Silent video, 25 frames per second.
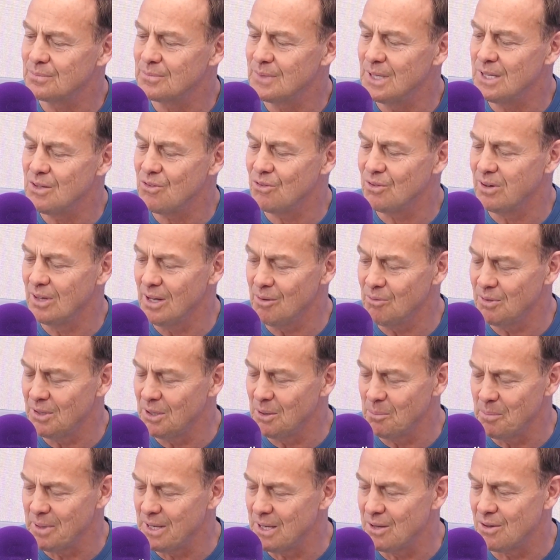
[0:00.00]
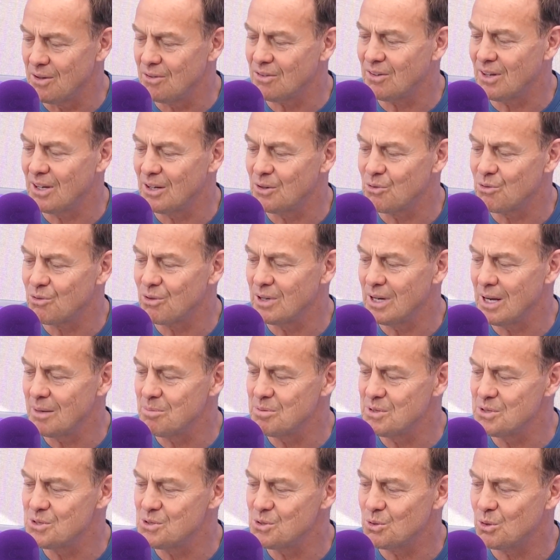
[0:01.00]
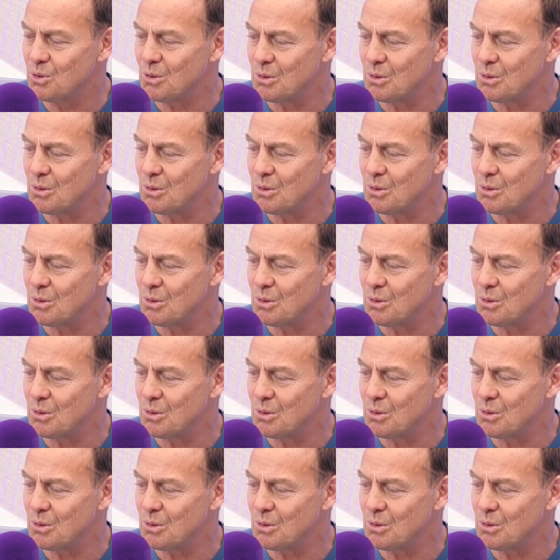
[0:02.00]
it's lovely to be in this country up until